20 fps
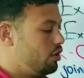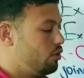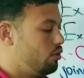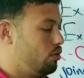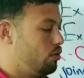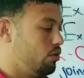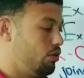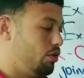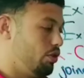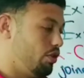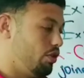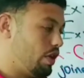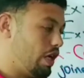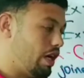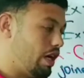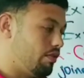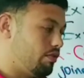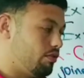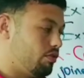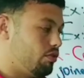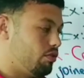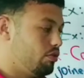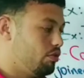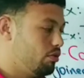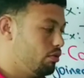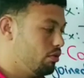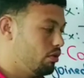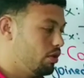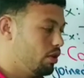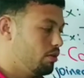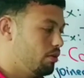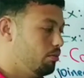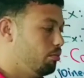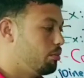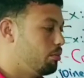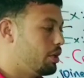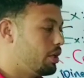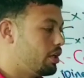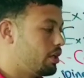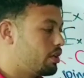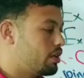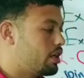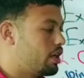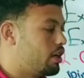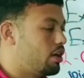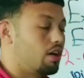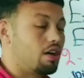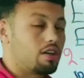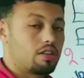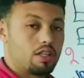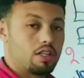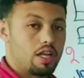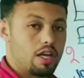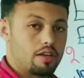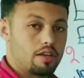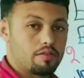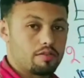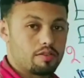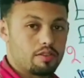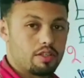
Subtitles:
or you have to bear a hard life.